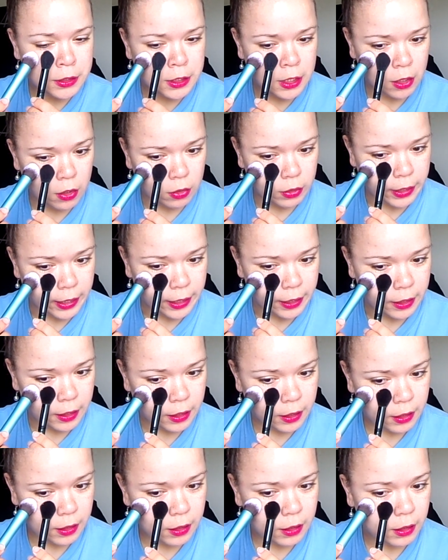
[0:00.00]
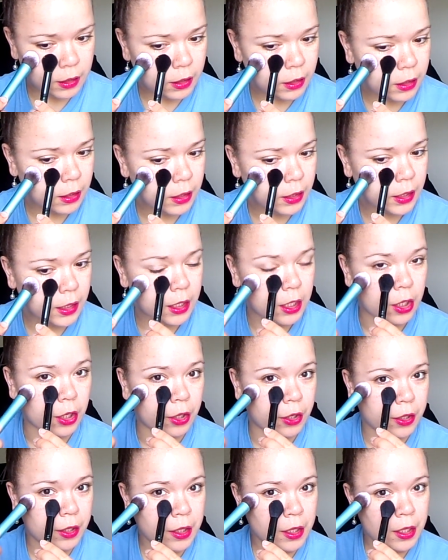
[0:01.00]
tell like
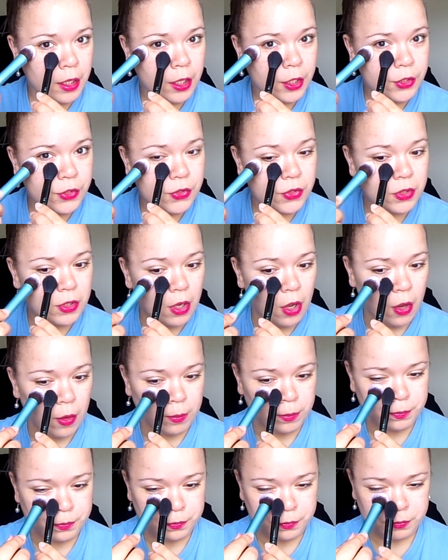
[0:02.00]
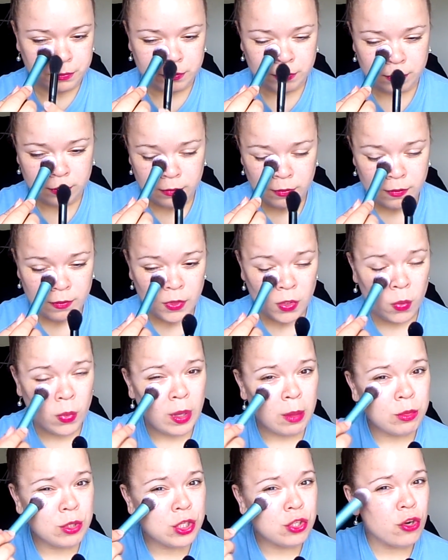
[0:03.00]
here. So when
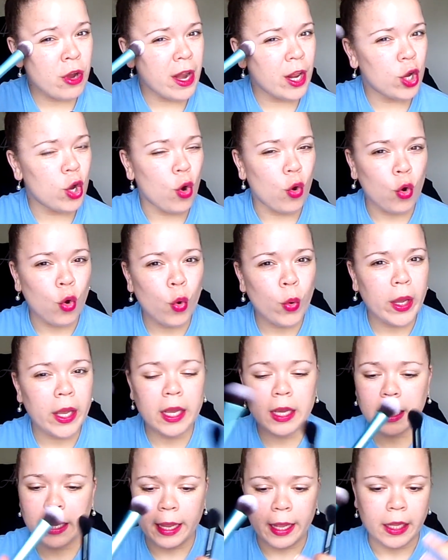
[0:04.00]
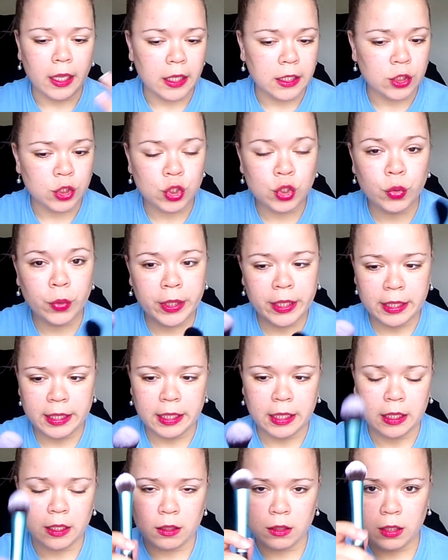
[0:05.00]
I'm just trying to go quick and do it,
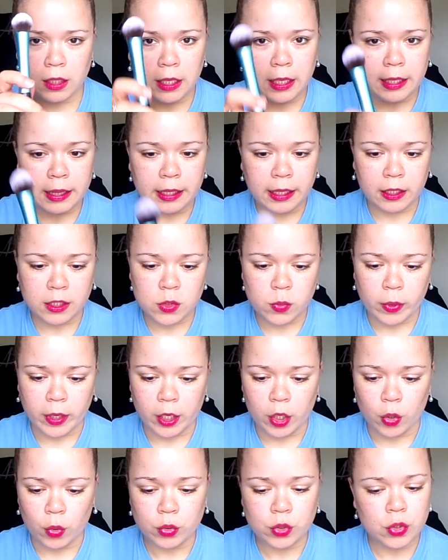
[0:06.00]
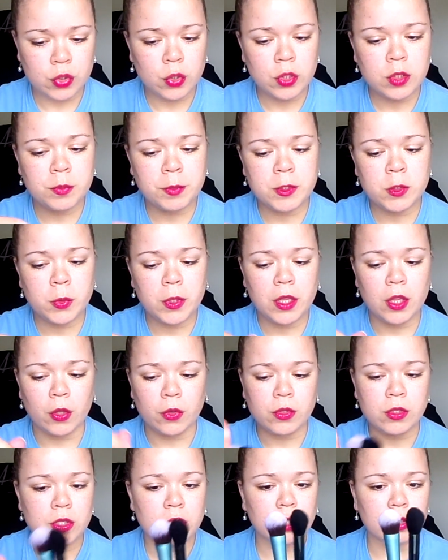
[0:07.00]
then that's what I go to. So it's between
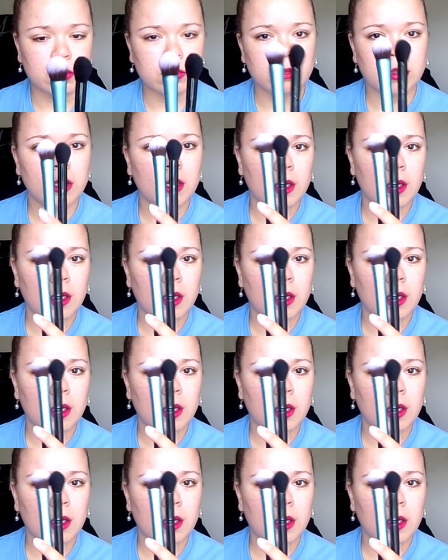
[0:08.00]
those two.